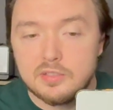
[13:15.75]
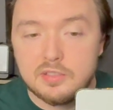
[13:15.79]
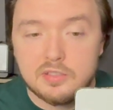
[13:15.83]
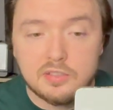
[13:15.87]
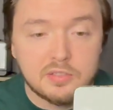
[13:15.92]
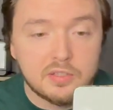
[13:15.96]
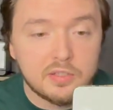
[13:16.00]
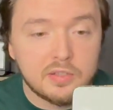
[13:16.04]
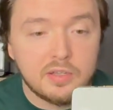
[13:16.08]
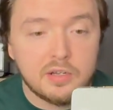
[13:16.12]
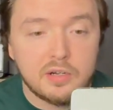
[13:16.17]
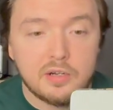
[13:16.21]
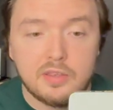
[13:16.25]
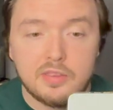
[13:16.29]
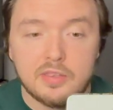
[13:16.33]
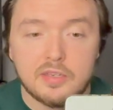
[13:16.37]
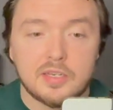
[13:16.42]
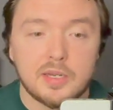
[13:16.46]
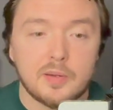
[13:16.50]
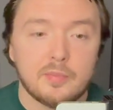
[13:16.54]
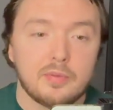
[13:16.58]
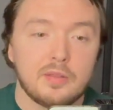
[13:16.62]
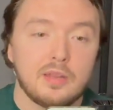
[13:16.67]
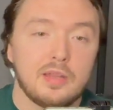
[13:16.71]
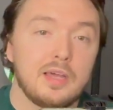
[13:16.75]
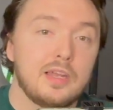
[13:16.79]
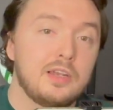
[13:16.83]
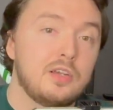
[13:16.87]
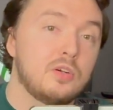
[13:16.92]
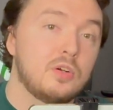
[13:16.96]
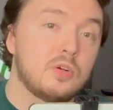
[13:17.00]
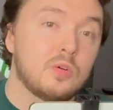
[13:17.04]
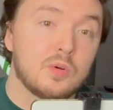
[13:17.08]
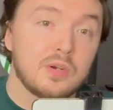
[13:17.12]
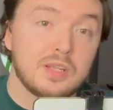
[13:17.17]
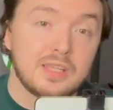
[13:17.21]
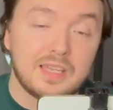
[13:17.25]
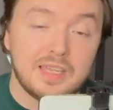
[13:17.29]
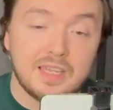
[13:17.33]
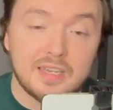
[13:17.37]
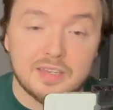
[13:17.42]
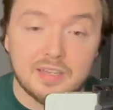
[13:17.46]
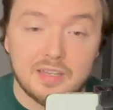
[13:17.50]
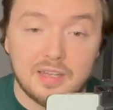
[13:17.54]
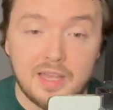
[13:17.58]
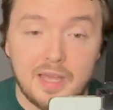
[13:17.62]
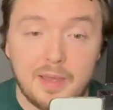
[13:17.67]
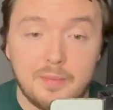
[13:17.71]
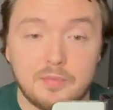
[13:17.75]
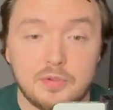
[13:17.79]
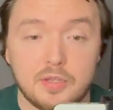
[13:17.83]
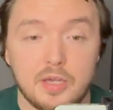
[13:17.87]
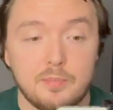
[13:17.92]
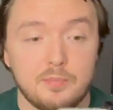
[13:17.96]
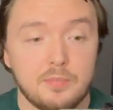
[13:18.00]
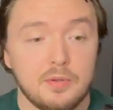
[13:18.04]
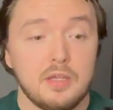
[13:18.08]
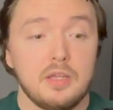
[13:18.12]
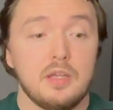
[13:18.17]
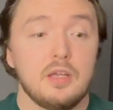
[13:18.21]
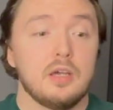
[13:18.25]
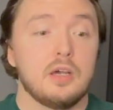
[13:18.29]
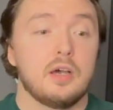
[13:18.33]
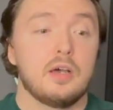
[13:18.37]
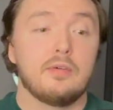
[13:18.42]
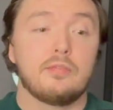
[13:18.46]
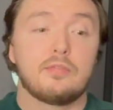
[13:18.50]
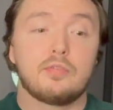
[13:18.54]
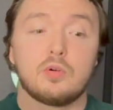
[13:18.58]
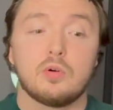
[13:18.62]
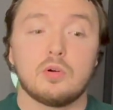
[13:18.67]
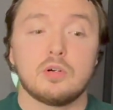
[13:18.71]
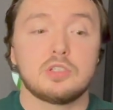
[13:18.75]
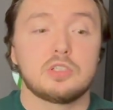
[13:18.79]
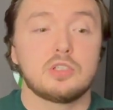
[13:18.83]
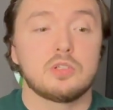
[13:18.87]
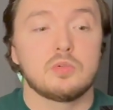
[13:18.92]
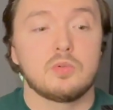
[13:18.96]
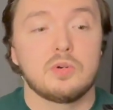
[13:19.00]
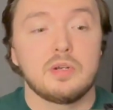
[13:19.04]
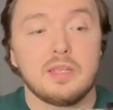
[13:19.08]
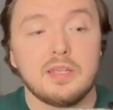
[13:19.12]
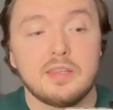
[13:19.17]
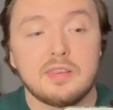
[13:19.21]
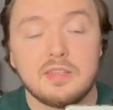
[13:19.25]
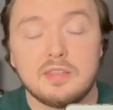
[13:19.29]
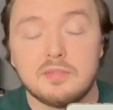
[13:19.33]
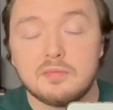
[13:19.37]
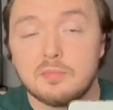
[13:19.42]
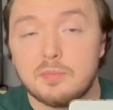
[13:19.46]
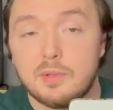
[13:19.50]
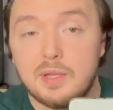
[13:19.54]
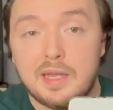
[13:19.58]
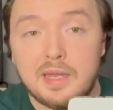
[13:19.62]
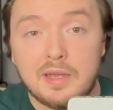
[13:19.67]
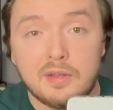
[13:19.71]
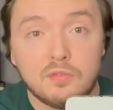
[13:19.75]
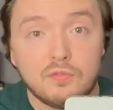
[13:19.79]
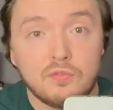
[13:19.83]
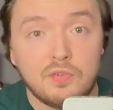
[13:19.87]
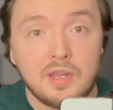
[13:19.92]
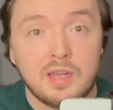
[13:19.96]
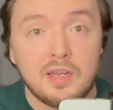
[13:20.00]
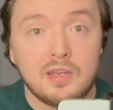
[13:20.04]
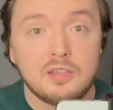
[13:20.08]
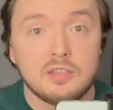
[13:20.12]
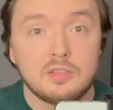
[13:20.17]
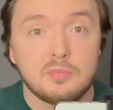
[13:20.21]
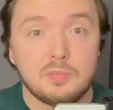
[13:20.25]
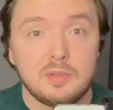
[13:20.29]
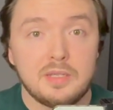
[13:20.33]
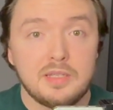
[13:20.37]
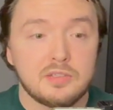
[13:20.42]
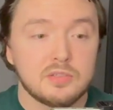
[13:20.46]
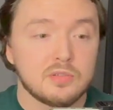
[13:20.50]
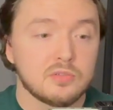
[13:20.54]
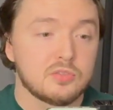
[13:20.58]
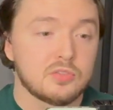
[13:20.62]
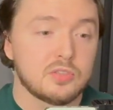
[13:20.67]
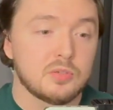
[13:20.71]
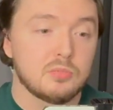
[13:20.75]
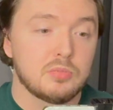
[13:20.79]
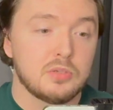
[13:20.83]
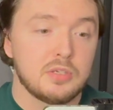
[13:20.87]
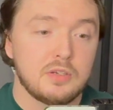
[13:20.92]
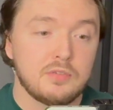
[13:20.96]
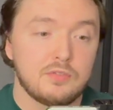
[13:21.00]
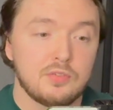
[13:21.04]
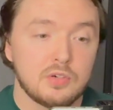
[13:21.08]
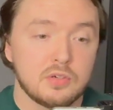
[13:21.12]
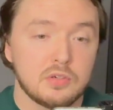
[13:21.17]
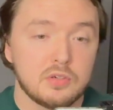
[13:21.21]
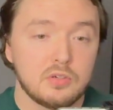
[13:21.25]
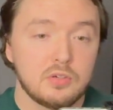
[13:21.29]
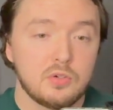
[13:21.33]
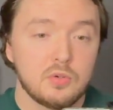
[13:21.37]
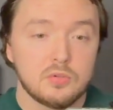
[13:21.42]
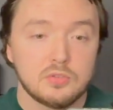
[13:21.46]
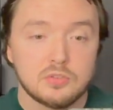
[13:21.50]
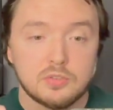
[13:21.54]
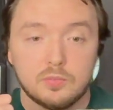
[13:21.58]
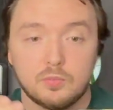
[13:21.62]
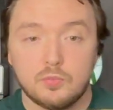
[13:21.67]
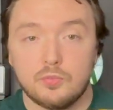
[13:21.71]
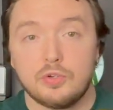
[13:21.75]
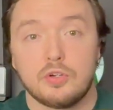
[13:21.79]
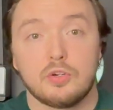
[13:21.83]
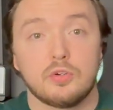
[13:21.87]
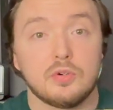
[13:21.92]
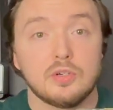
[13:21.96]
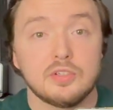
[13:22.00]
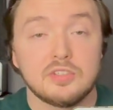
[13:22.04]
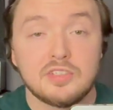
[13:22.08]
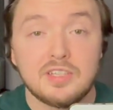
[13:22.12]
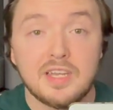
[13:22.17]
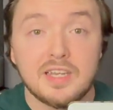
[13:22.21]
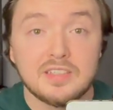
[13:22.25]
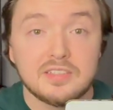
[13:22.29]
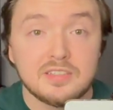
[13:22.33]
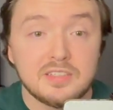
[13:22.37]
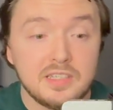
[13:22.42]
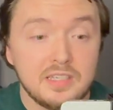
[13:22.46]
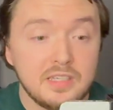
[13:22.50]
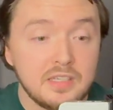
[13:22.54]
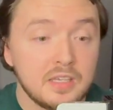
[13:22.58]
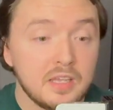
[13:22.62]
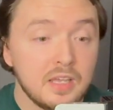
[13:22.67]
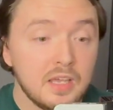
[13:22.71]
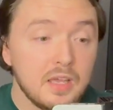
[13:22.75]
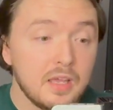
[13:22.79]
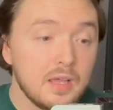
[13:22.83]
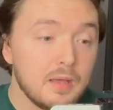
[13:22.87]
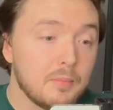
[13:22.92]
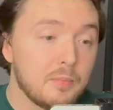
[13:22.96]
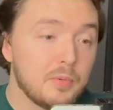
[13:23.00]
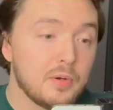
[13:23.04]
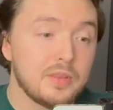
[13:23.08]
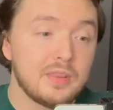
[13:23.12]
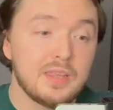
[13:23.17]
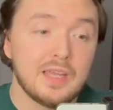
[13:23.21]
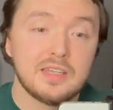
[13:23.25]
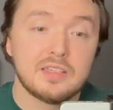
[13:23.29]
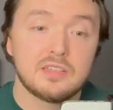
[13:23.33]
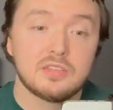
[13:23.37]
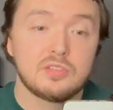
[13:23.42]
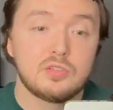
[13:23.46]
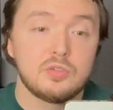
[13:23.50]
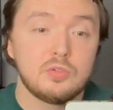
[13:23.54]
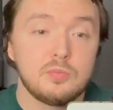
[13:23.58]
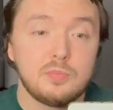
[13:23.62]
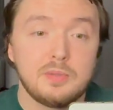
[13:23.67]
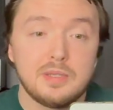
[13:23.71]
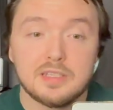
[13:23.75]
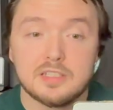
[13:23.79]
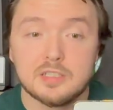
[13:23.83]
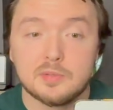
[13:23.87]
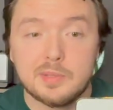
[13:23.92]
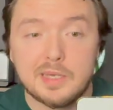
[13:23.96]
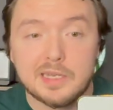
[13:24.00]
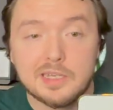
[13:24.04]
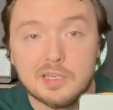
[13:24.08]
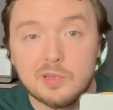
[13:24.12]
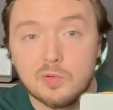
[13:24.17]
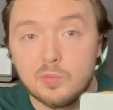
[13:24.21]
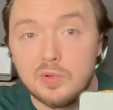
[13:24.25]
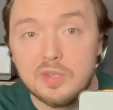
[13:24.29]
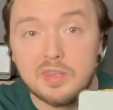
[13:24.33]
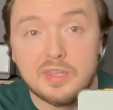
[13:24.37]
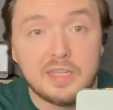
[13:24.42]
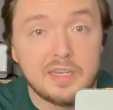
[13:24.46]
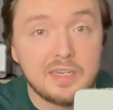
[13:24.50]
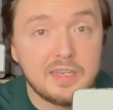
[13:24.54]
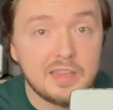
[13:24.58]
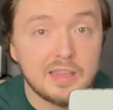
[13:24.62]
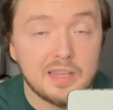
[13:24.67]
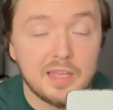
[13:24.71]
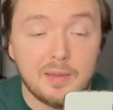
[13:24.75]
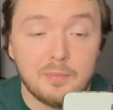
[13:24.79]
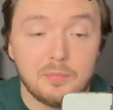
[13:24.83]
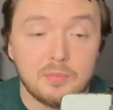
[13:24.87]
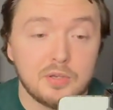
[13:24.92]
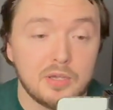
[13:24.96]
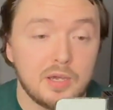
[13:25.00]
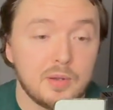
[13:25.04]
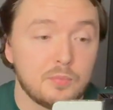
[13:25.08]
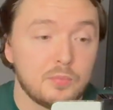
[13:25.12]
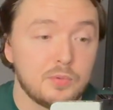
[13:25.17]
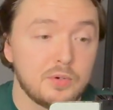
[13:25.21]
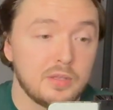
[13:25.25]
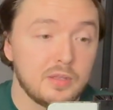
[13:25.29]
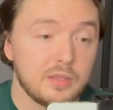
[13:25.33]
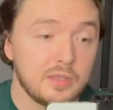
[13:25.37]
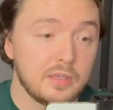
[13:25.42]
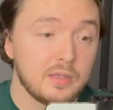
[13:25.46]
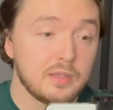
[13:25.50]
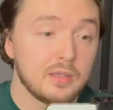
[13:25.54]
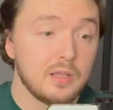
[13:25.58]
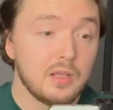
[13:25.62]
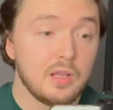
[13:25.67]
This is literally the top of the line you're going to get in a laptop. Of course, you're going to get the loud fan speeds on something if you're doing some rigorous testing, but that's to be expected with any laptop, really.